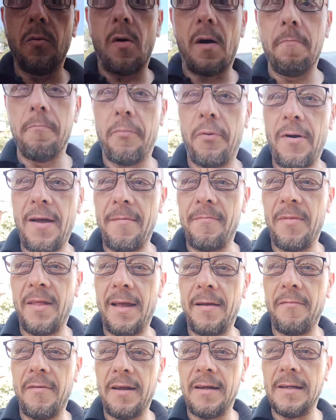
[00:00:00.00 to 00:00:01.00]
one prep
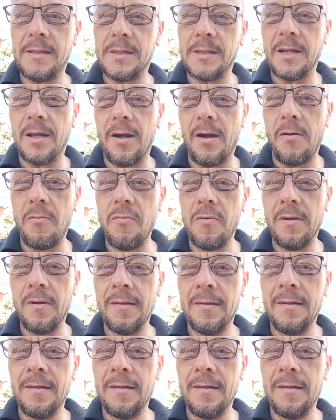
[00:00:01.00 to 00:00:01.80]
there ready to go